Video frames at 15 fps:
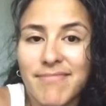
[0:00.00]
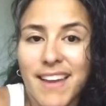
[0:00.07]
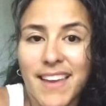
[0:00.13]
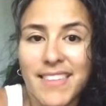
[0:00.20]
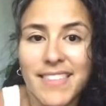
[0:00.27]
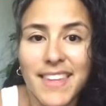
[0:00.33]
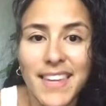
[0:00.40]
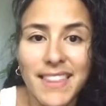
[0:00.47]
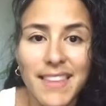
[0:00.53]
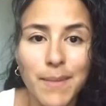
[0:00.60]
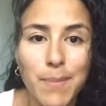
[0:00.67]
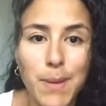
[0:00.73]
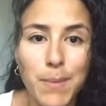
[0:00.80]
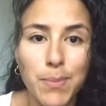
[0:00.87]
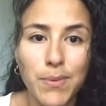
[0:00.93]
I think
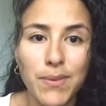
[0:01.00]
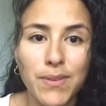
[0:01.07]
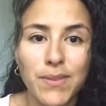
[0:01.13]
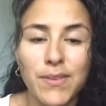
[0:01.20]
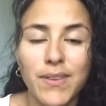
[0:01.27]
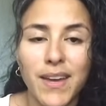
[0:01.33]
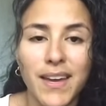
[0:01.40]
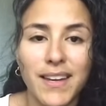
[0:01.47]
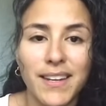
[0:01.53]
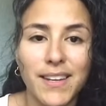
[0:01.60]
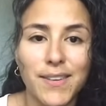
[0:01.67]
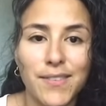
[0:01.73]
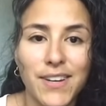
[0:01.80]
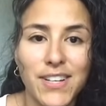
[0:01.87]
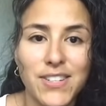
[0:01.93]
that people that
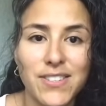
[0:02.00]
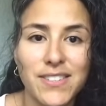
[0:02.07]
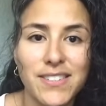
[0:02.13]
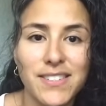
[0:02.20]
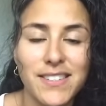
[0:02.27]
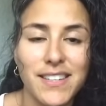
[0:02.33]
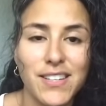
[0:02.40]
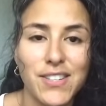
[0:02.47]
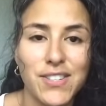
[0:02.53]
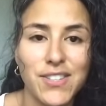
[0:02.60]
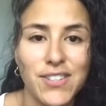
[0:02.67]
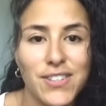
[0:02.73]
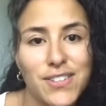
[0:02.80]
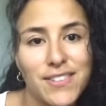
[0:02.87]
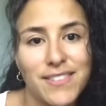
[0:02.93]
get erections, they
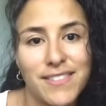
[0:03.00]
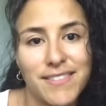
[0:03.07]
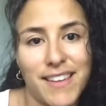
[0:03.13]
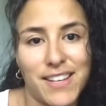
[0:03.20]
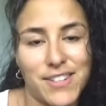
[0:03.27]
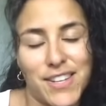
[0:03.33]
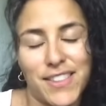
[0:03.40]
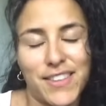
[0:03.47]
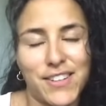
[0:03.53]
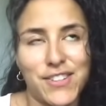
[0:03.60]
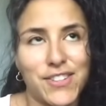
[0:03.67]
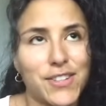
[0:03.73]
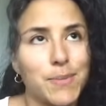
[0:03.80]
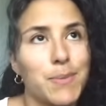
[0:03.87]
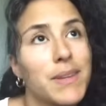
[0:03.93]
should, they
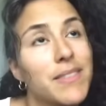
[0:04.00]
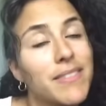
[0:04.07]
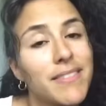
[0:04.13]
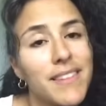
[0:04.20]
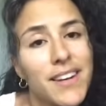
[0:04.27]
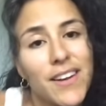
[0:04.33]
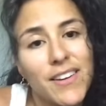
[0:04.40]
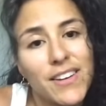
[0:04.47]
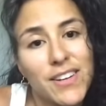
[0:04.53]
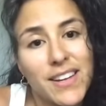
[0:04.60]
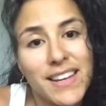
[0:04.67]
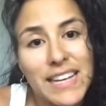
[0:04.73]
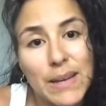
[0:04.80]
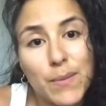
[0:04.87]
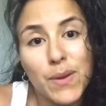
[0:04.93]
should, but you know,
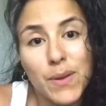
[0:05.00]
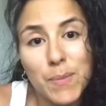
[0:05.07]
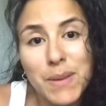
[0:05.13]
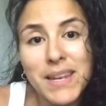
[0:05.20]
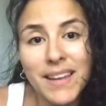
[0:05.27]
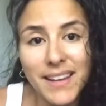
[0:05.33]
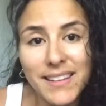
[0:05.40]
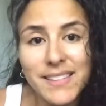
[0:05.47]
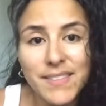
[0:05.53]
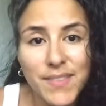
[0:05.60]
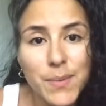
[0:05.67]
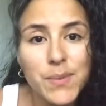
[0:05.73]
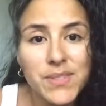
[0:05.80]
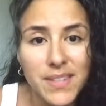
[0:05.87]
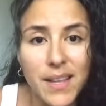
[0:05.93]
it, would be nice if
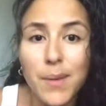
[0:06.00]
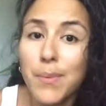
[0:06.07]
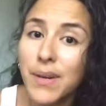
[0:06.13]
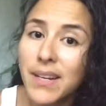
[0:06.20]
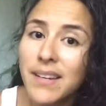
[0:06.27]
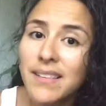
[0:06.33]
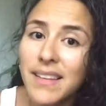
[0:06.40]
it was celebrated.